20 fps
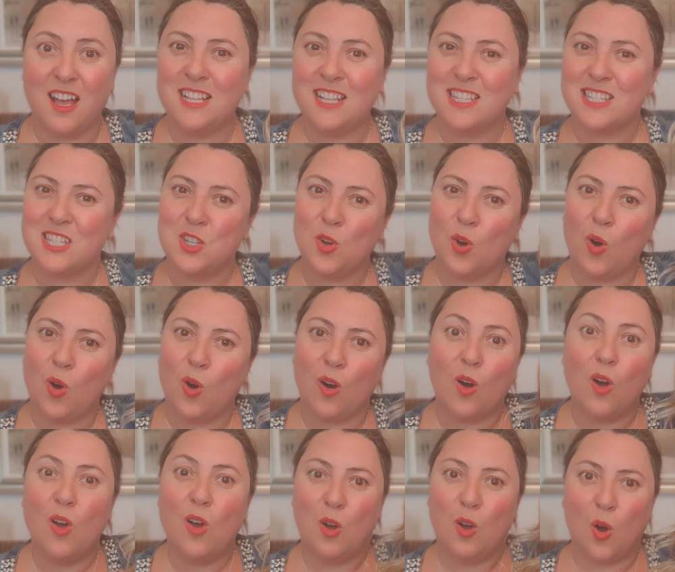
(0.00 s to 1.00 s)
It's not
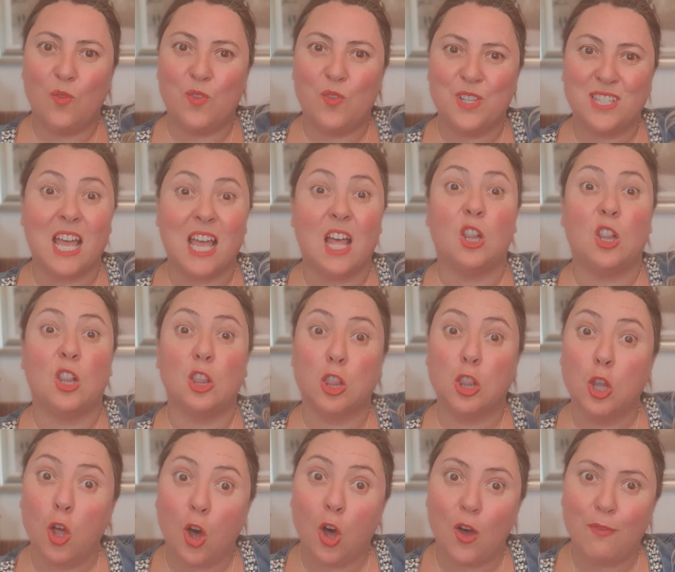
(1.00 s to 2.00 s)
obviously a
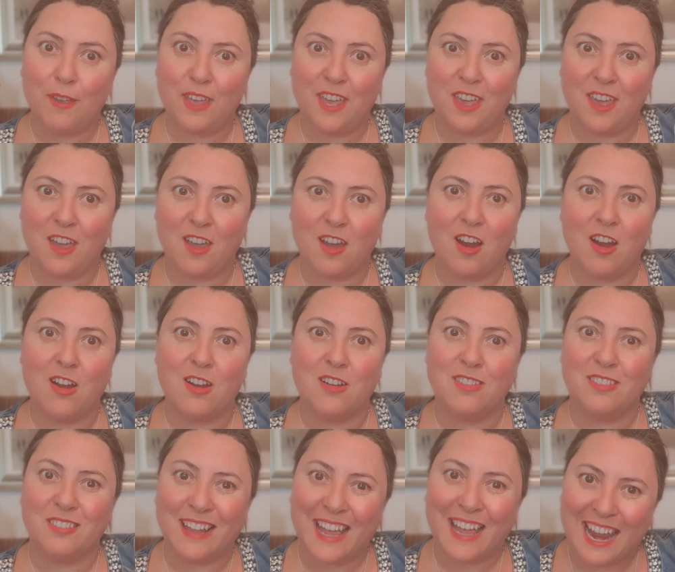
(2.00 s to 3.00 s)
lot of hair
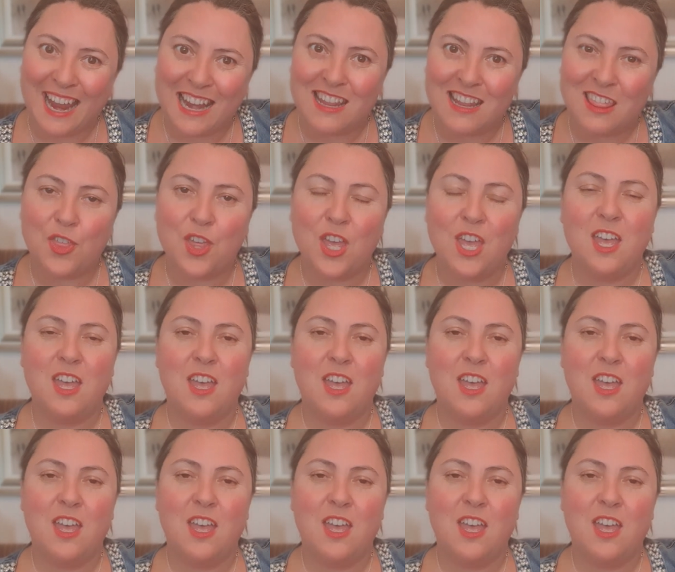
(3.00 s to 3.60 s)
and length.